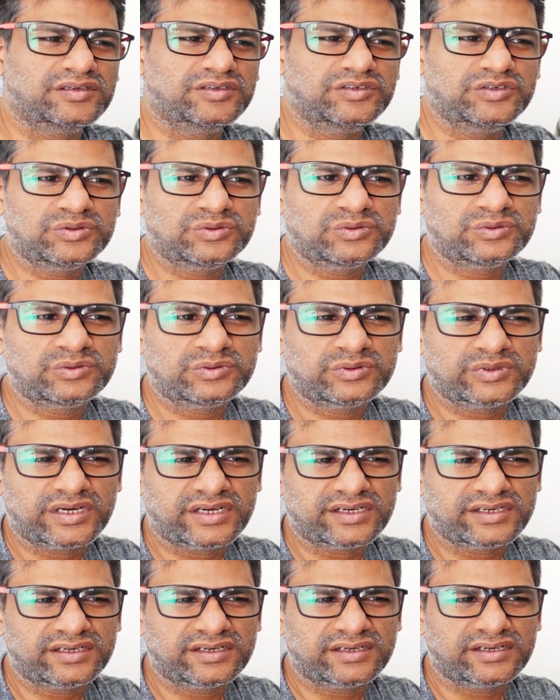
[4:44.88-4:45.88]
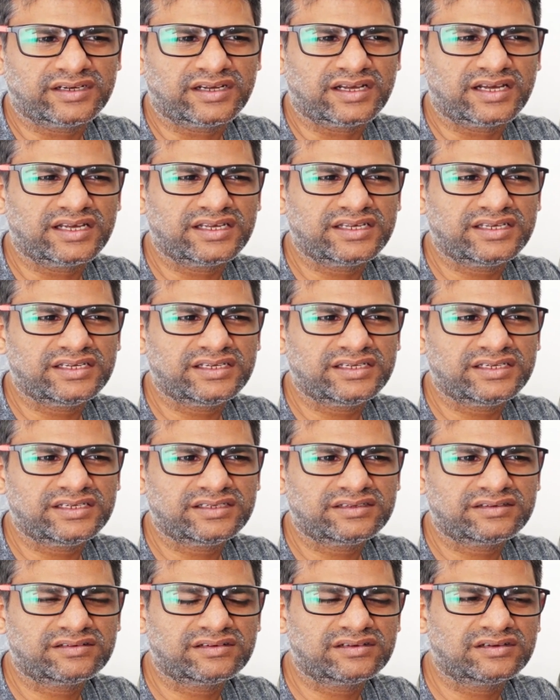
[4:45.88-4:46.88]
new, and I
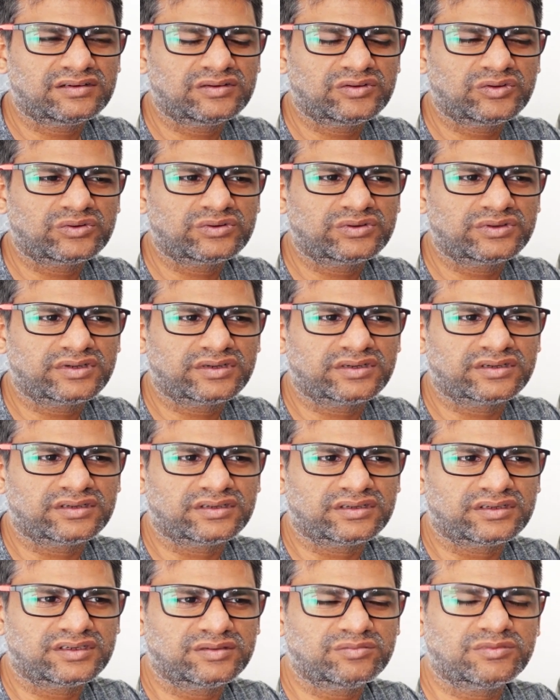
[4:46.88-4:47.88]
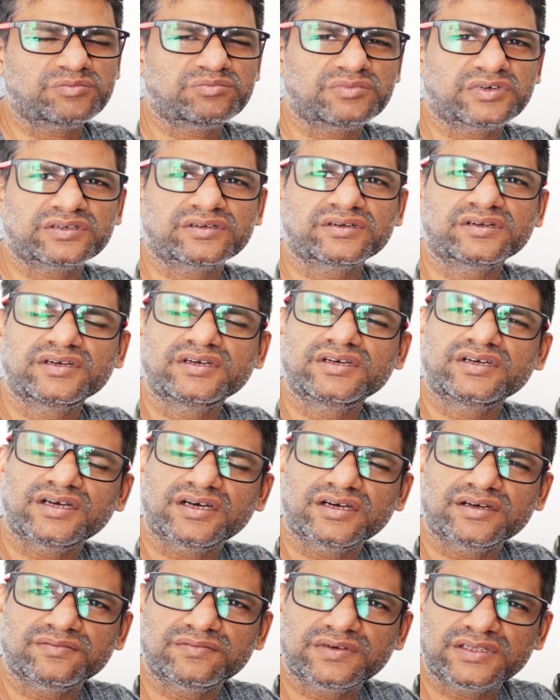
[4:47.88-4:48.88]
still don't remember
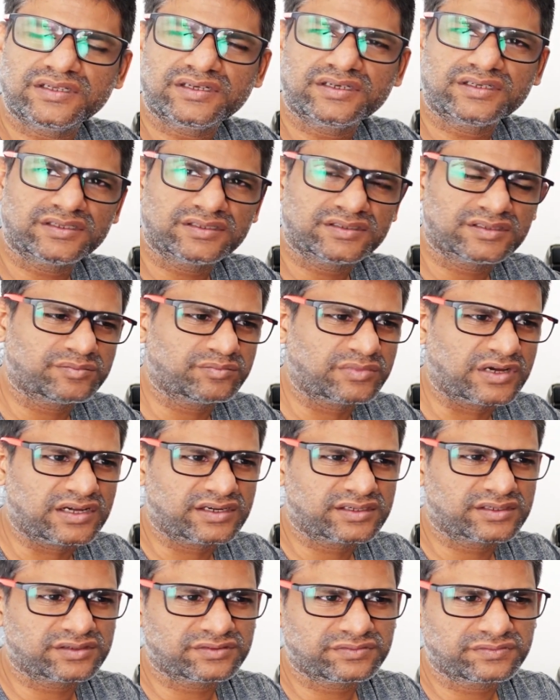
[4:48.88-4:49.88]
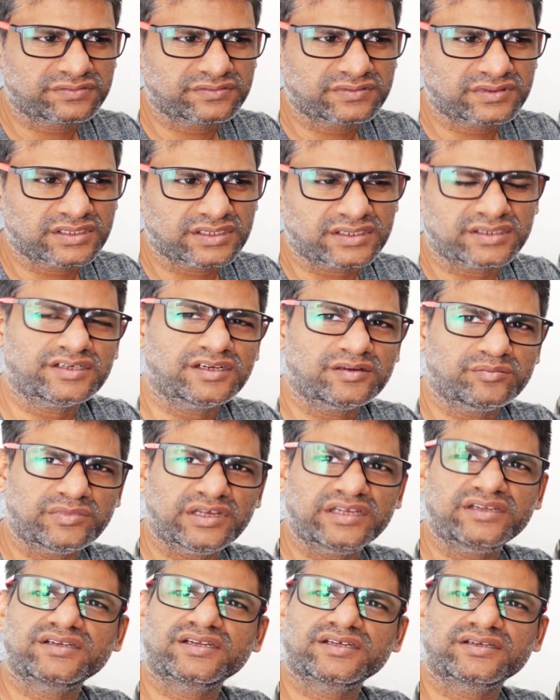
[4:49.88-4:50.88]
whether it is a part of kernel
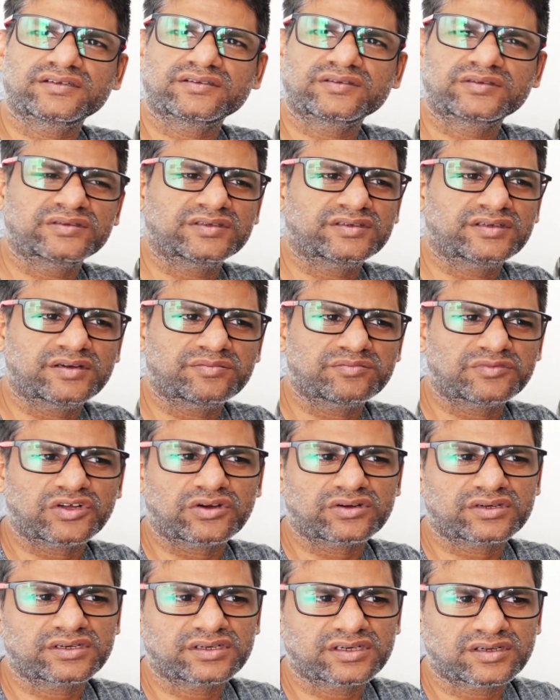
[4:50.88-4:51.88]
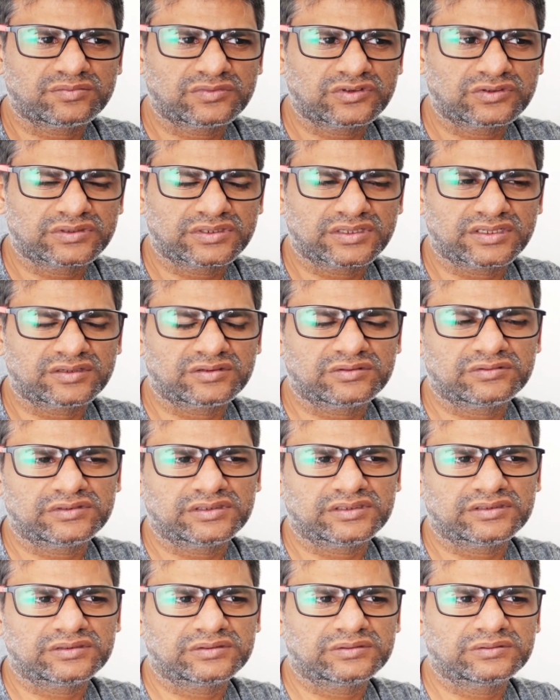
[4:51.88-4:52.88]
mainline. See, I'm talking about
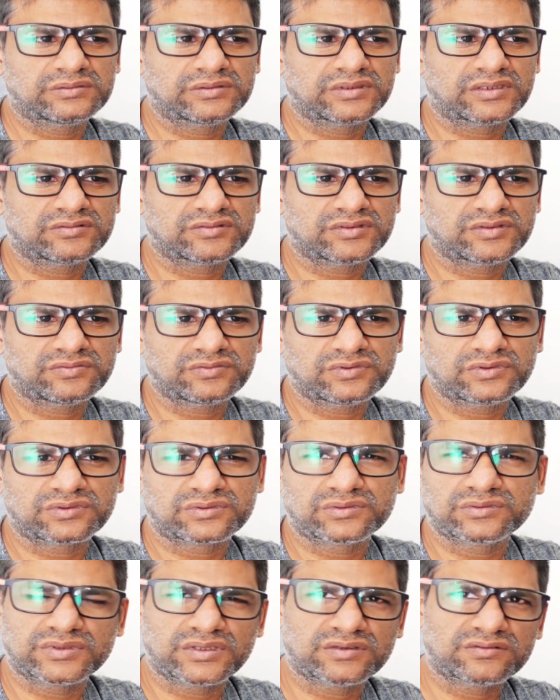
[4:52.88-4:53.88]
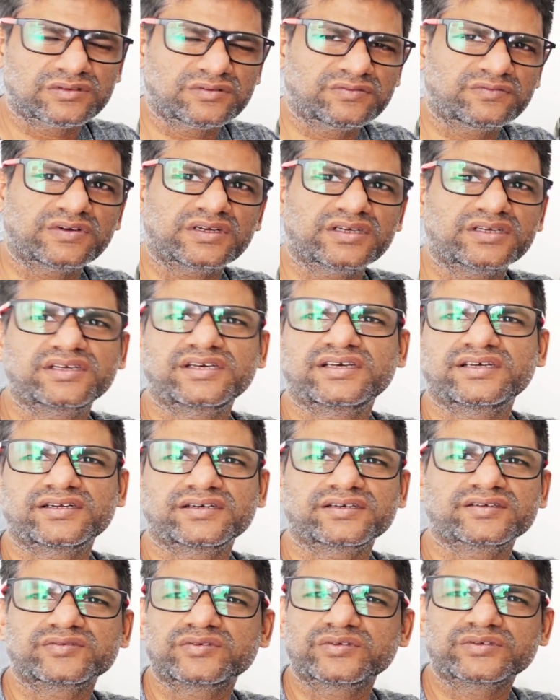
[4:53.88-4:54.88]
around 2004-2005
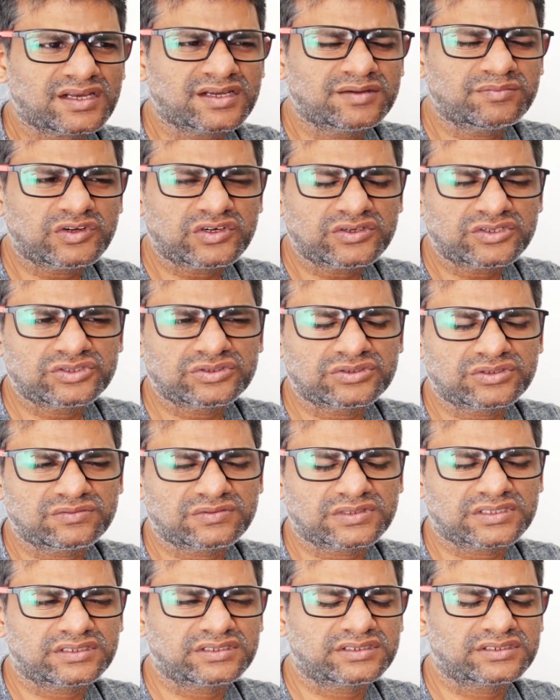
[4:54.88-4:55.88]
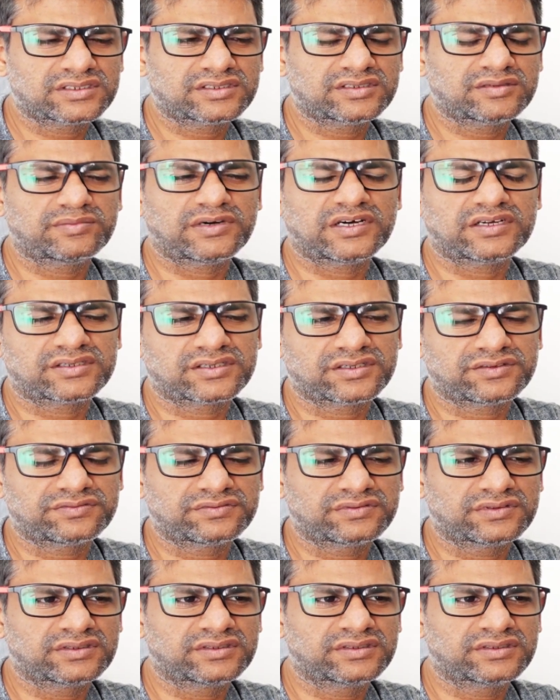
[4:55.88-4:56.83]
era. I'm not sure whether it is a part of